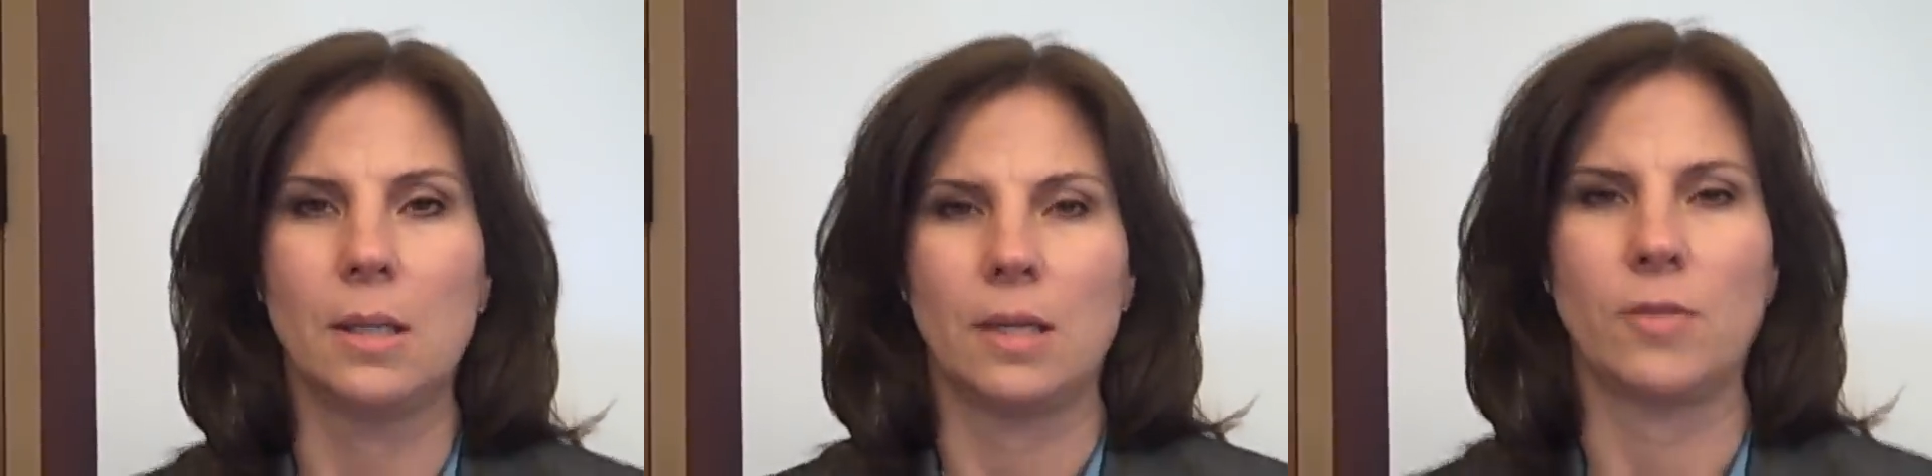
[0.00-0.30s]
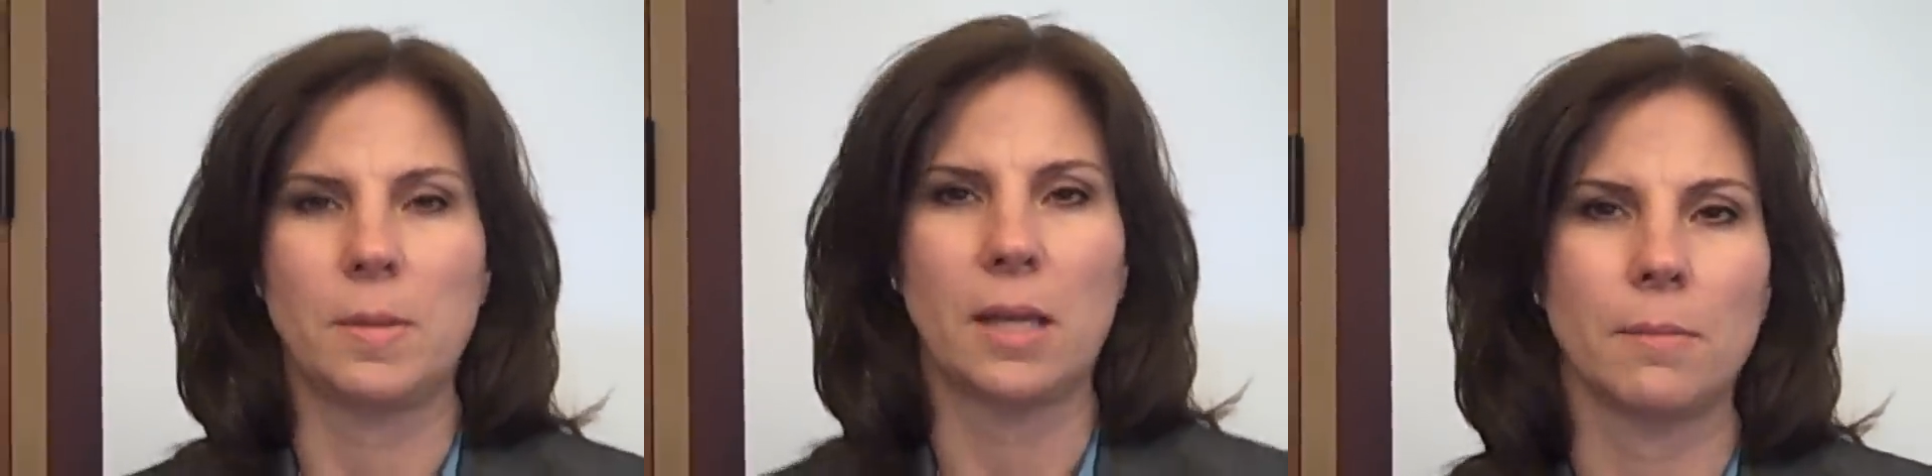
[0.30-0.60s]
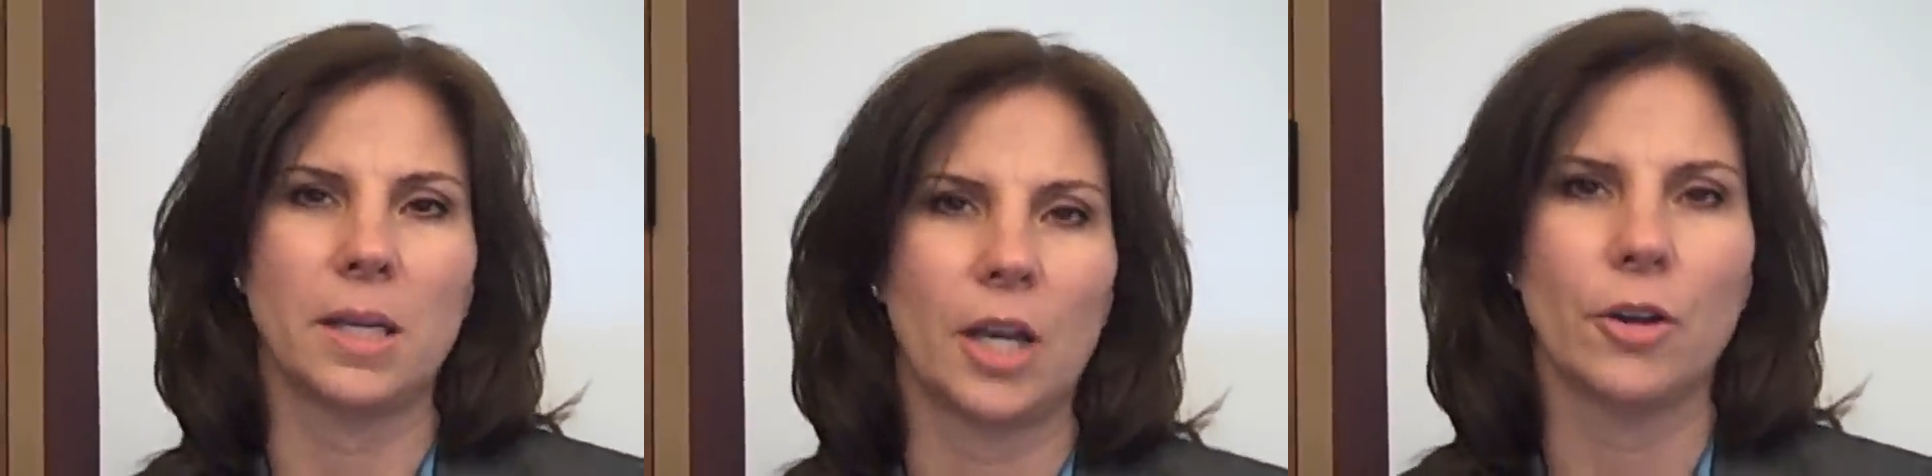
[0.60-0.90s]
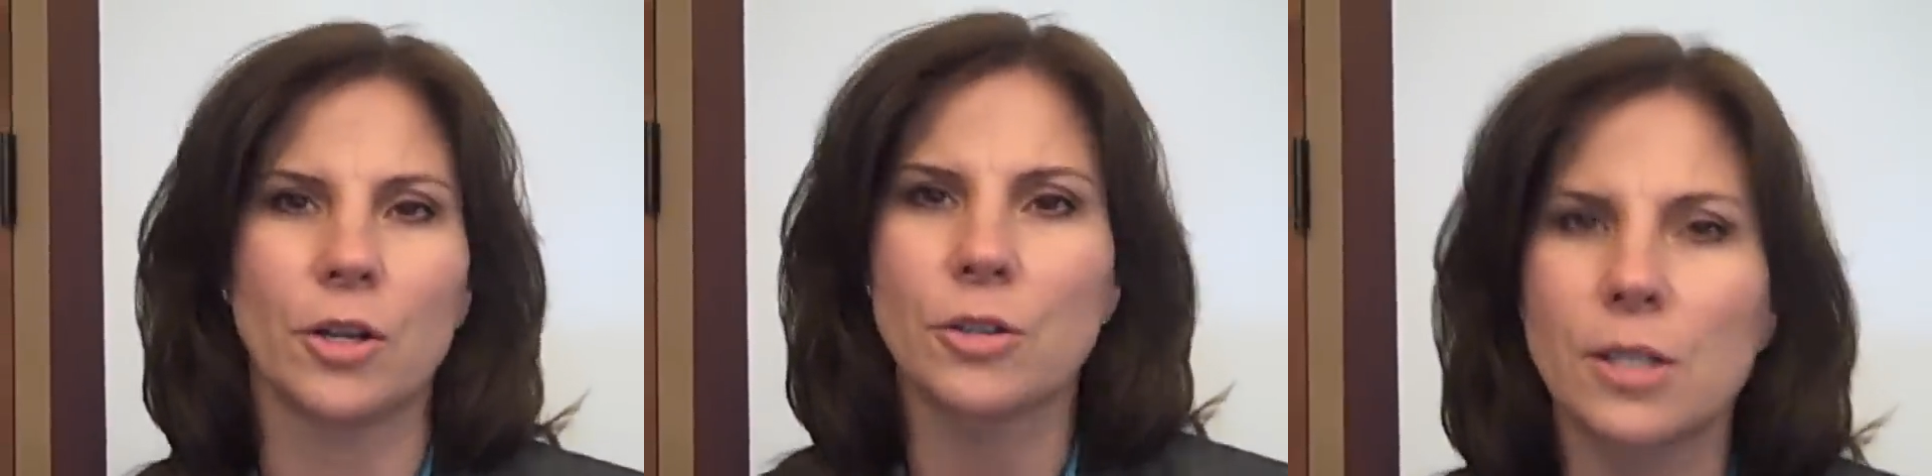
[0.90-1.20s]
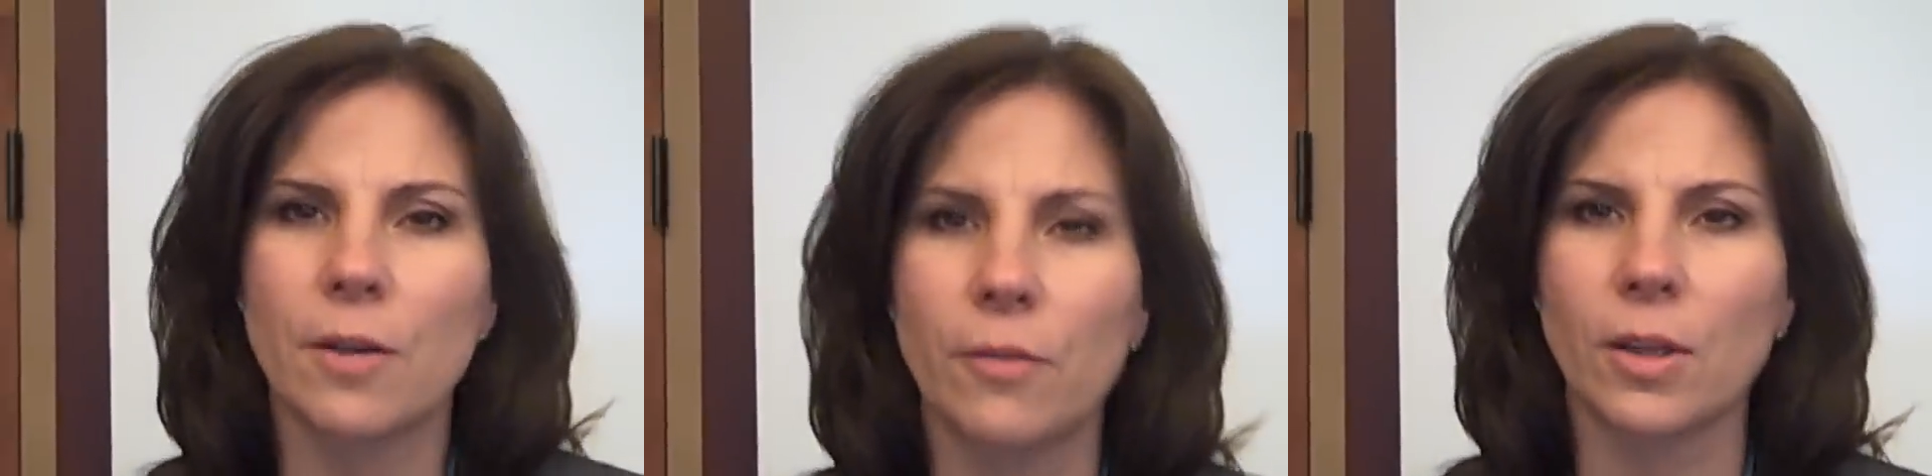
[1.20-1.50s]
You have to become carriers
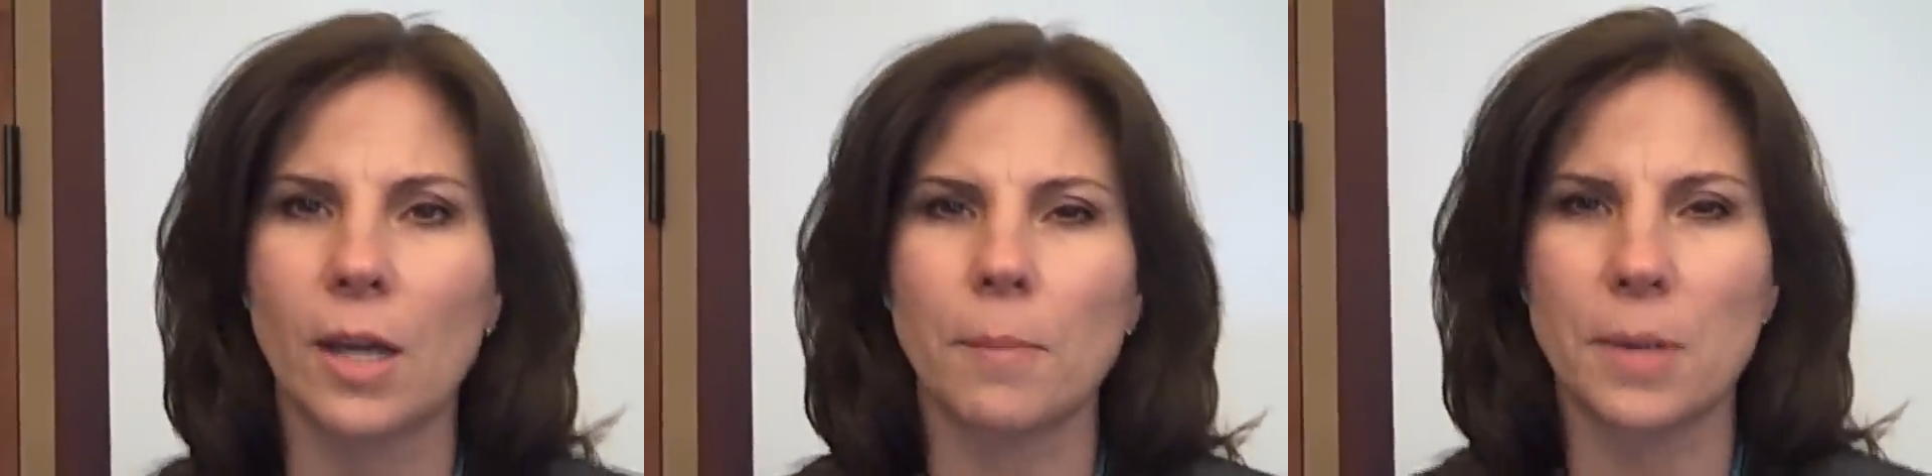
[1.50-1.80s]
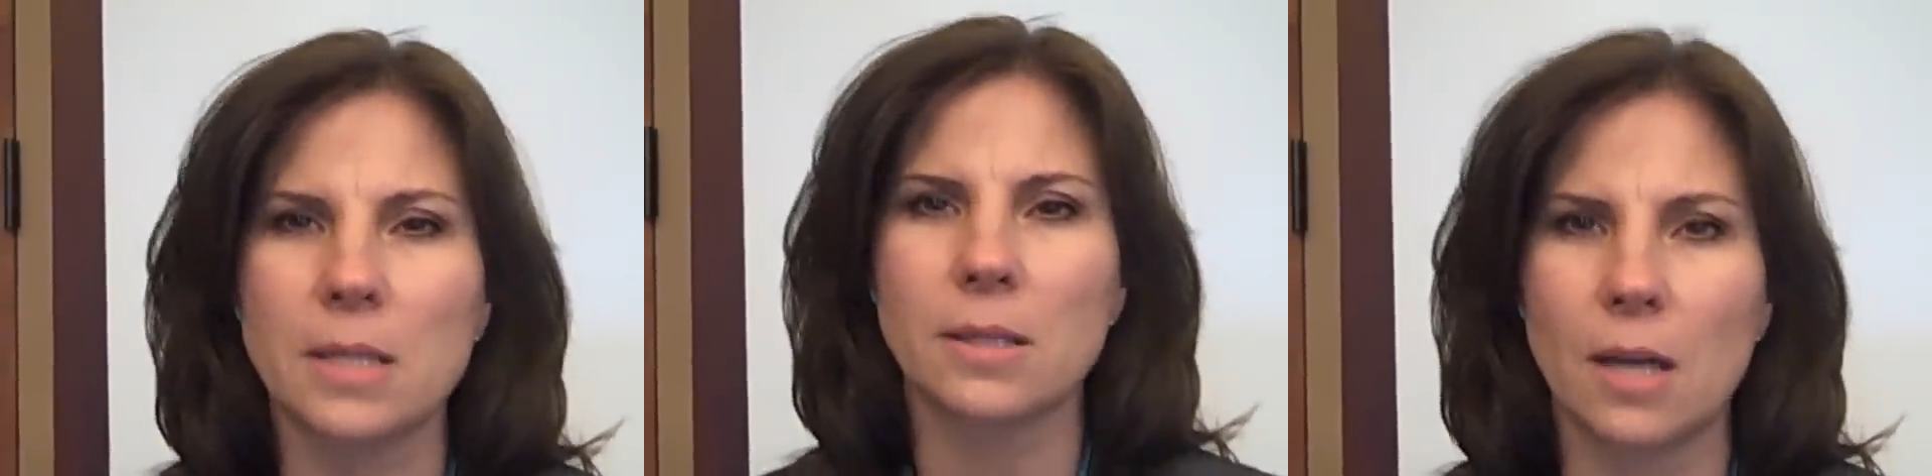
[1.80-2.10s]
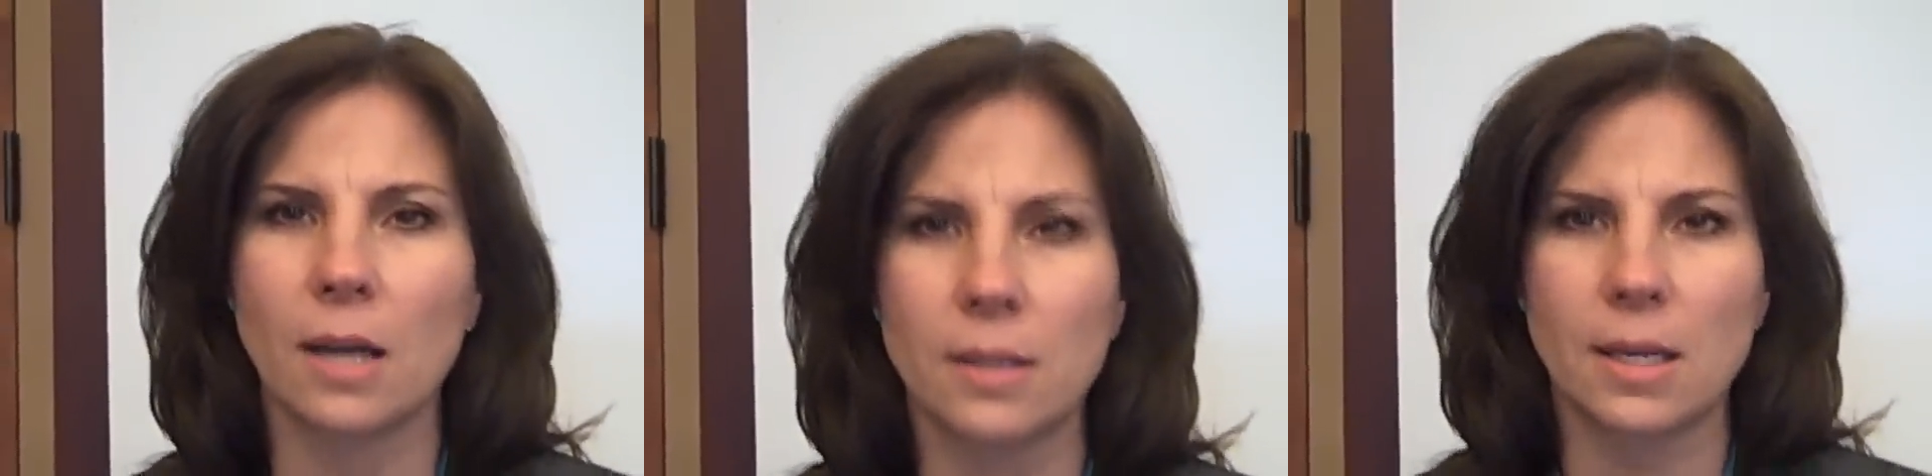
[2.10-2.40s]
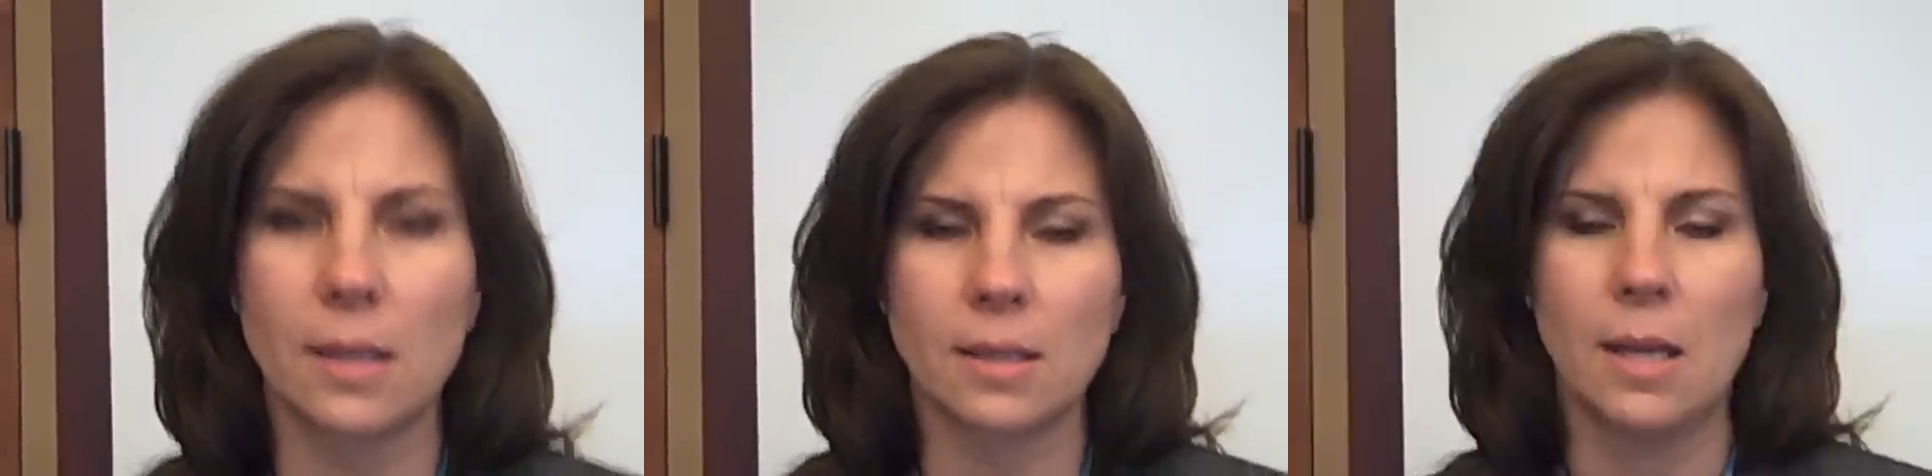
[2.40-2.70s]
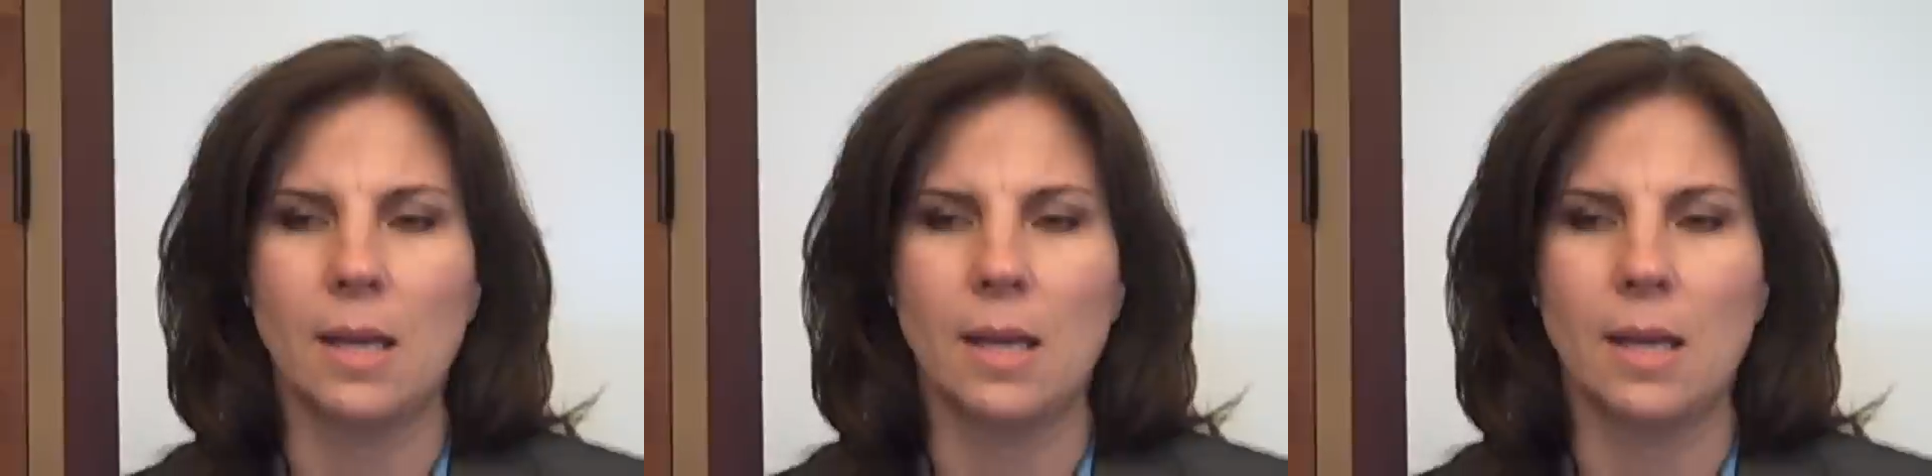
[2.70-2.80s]
of the company's content